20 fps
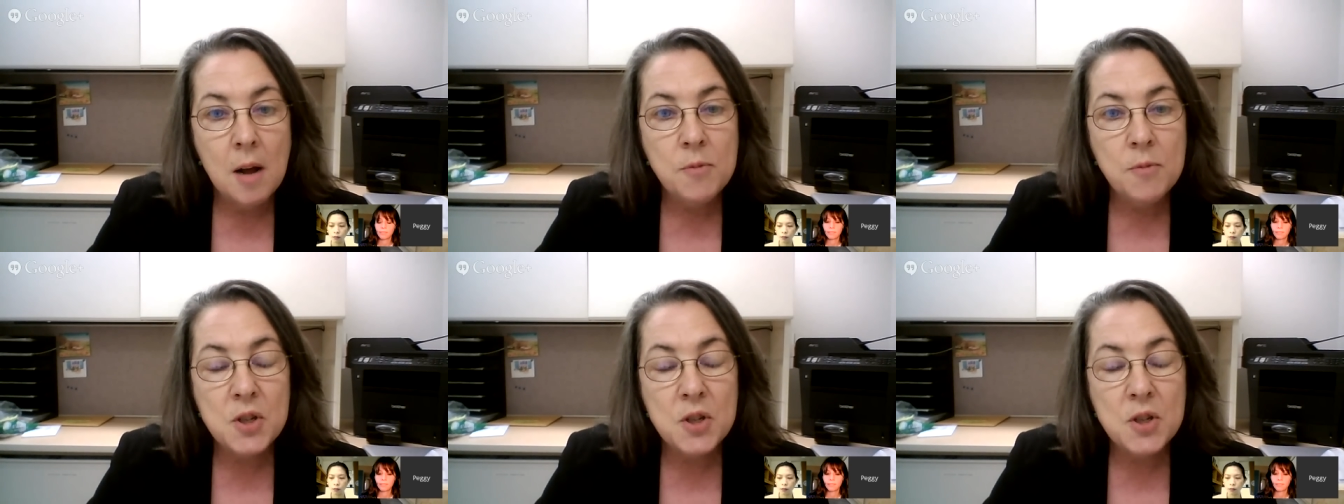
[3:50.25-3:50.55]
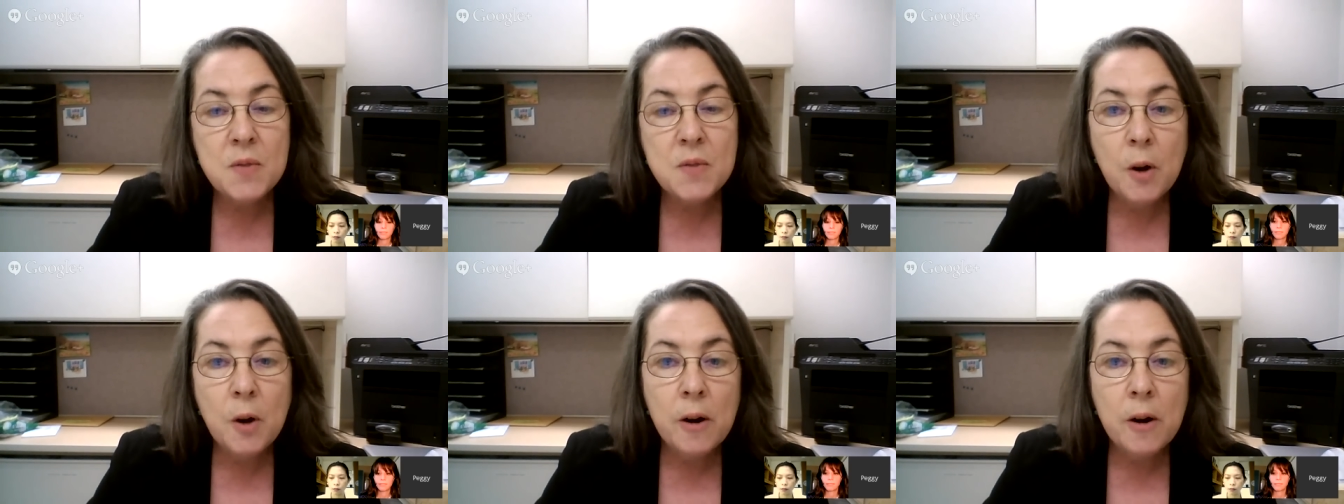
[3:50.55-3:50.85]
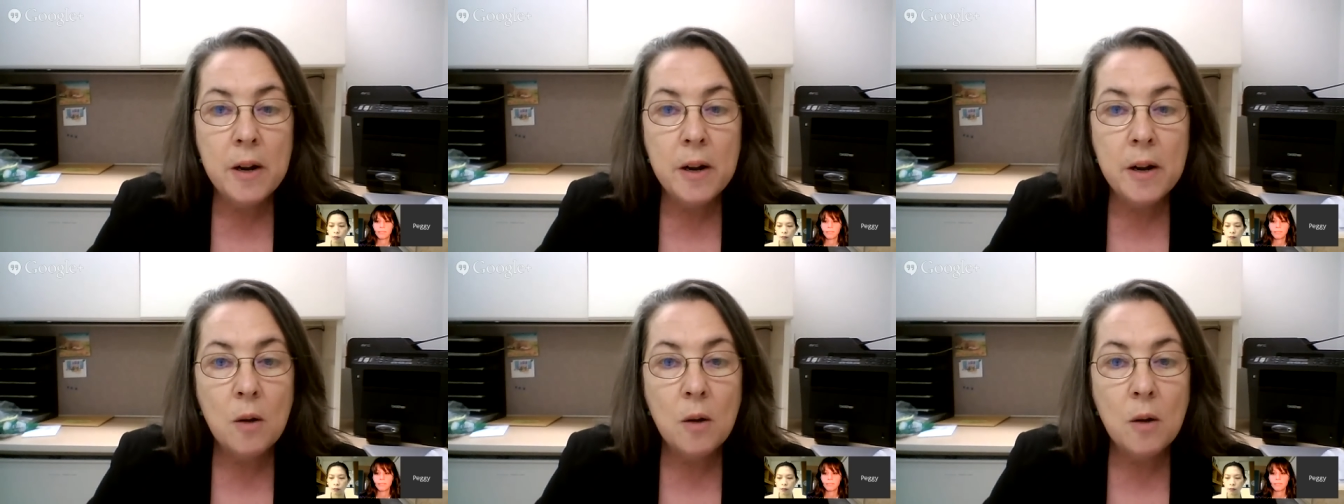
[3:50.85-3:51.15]
just
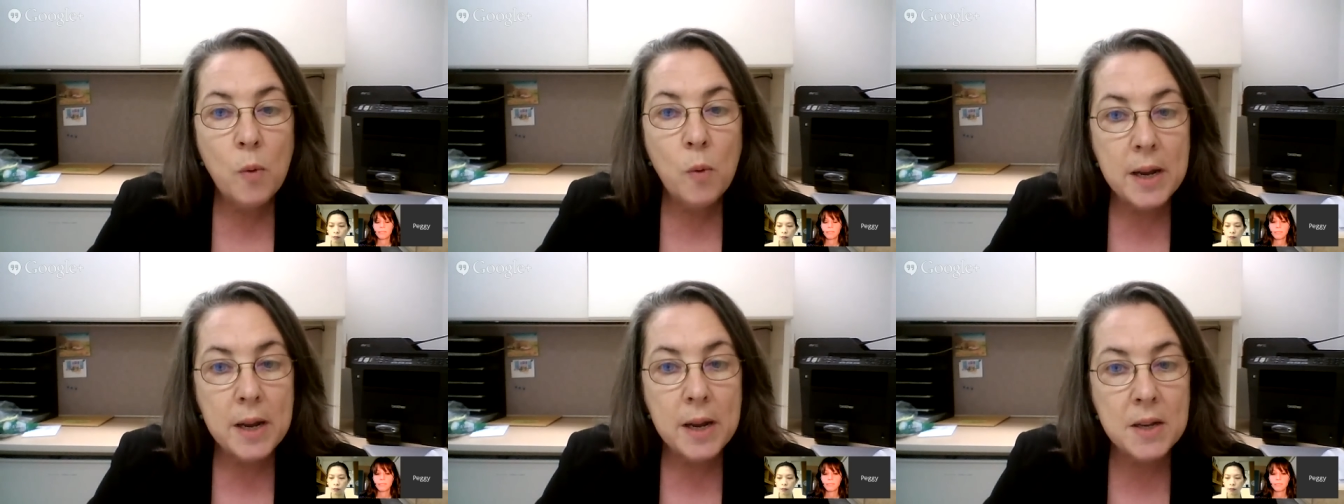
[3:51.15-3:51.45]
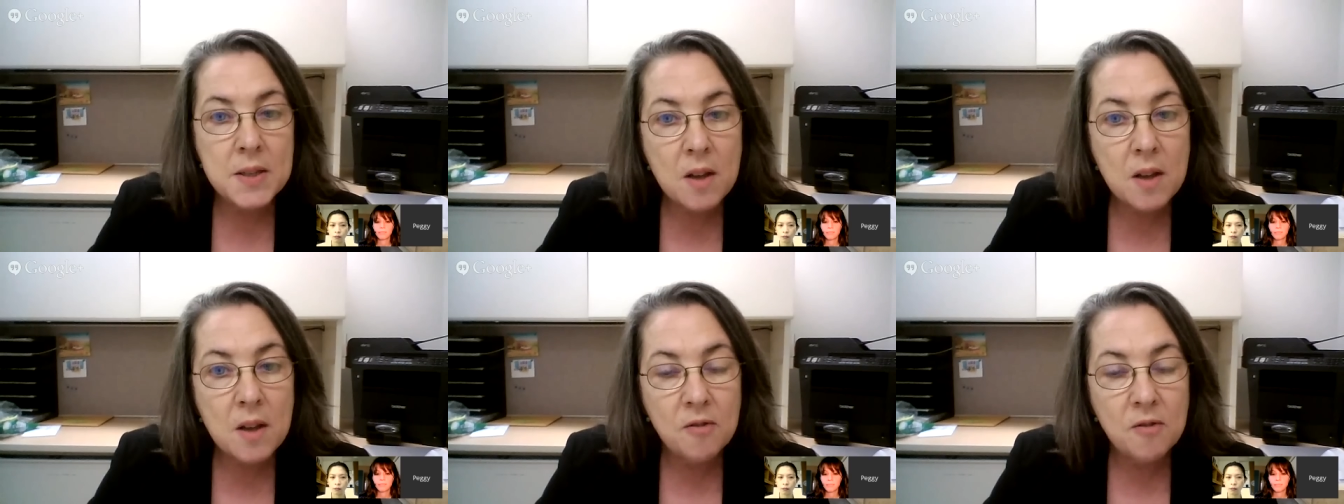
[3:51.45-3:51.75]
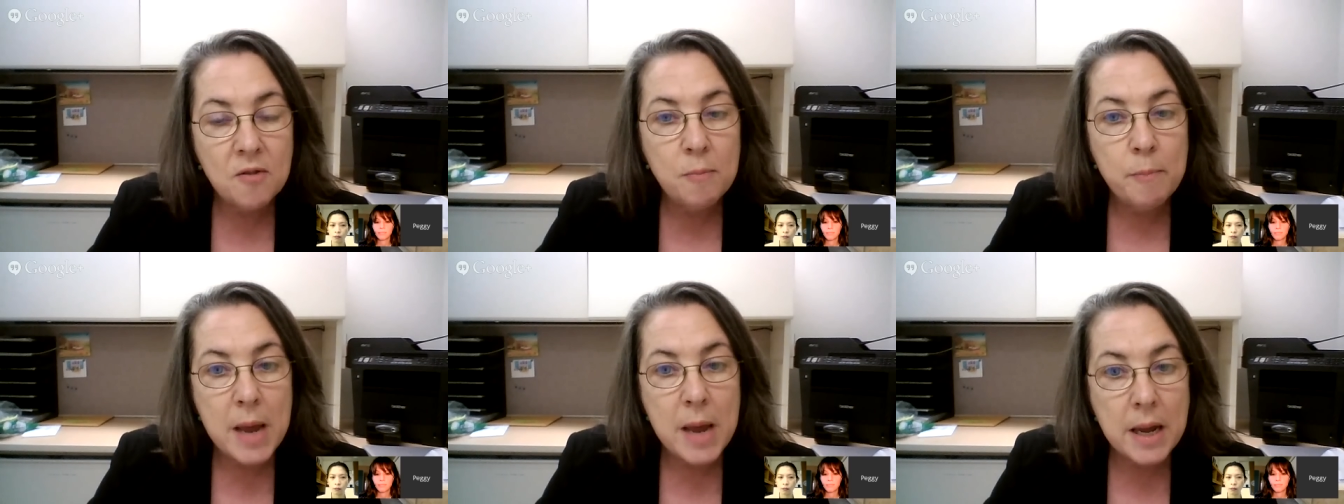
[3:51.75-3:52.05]
varying ways
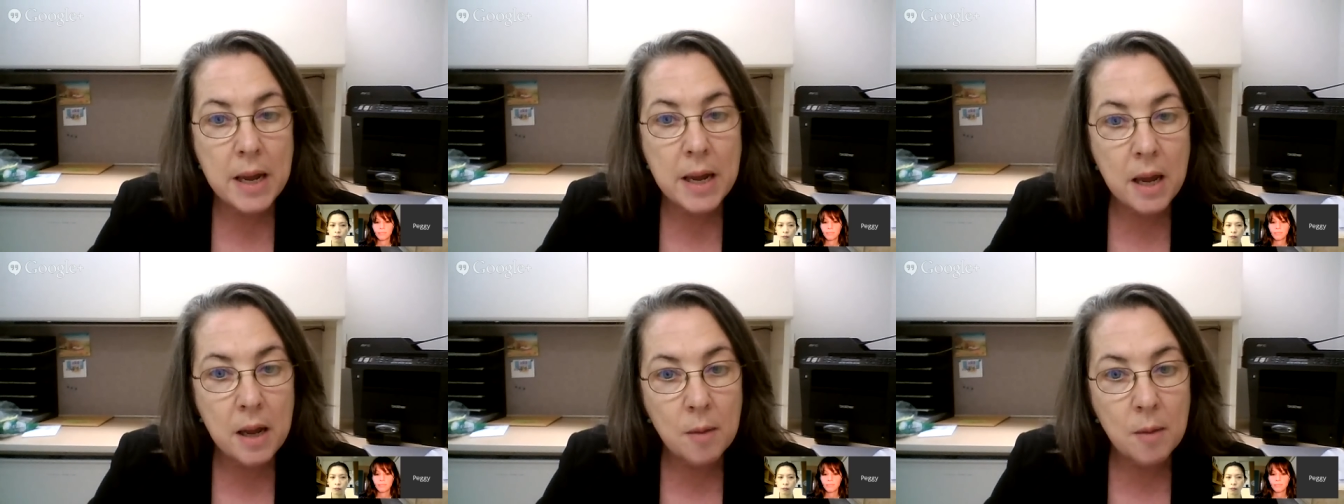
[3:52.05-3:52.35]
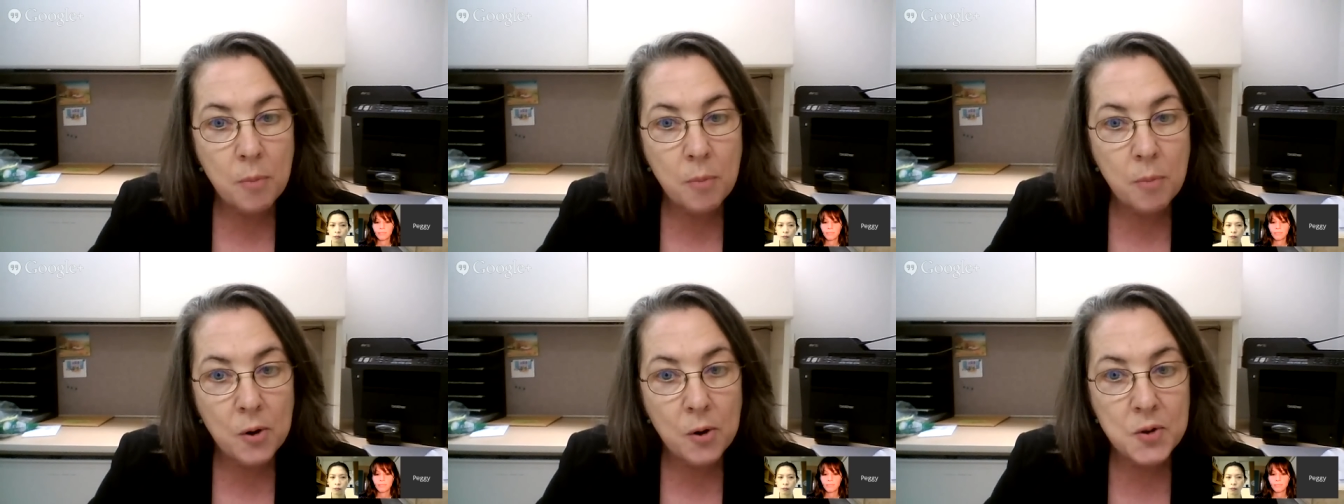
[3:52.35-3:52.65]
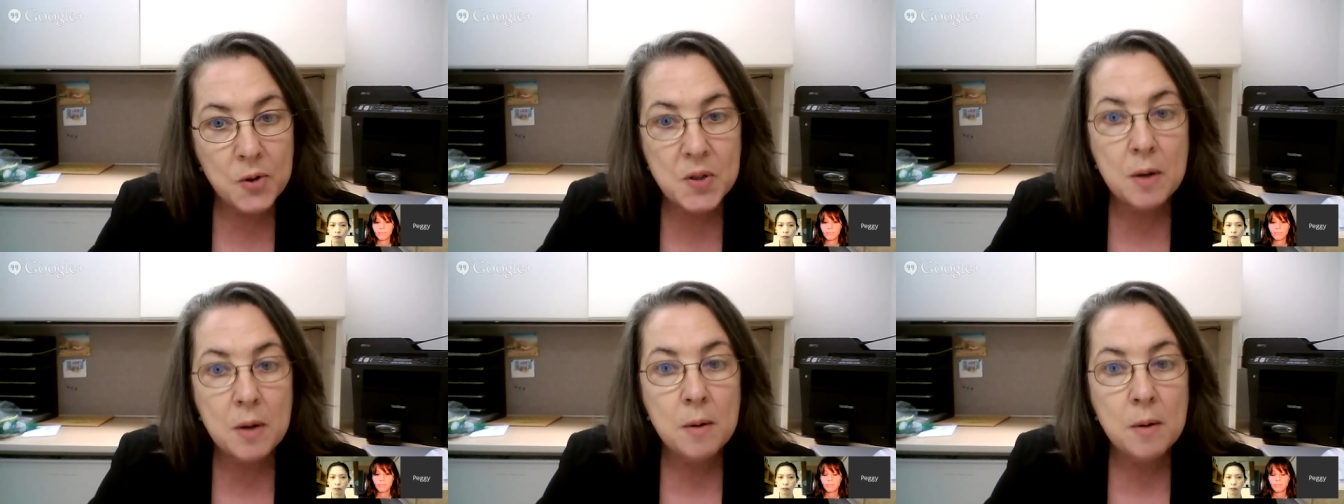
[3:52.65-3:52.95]
of making a
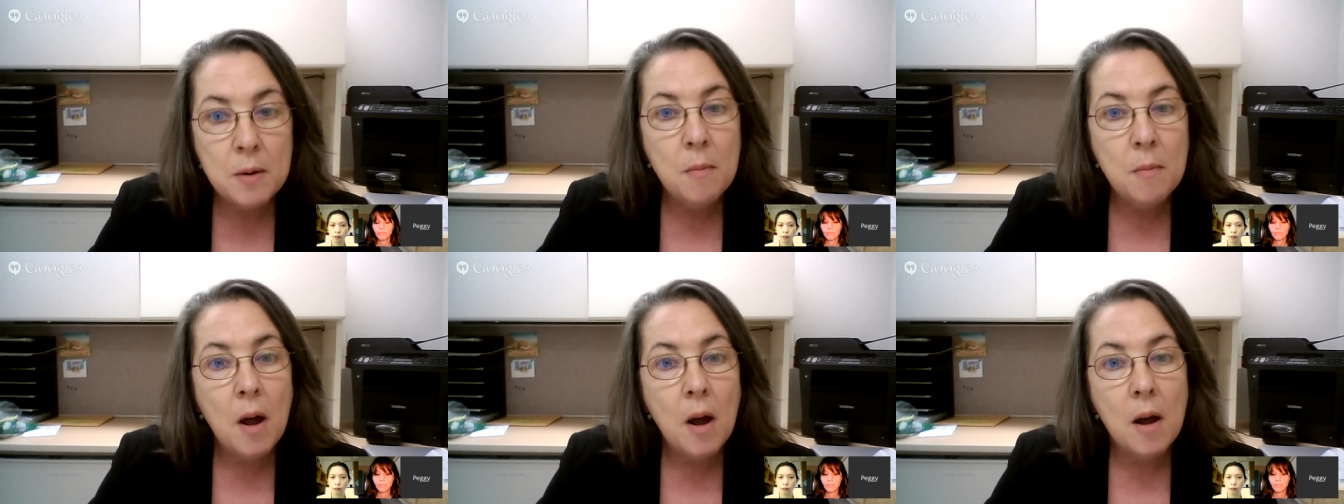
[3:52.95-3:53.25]
person